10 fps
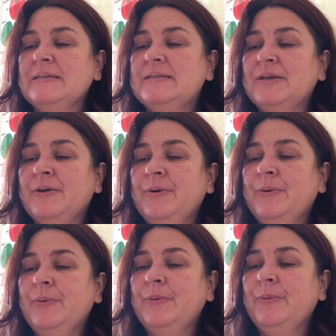
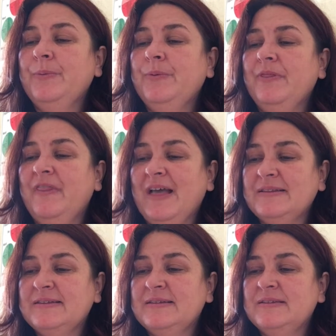So
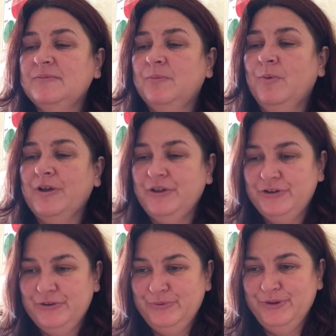that's what you
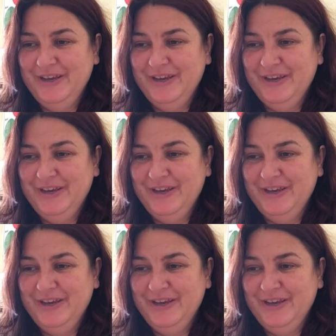do.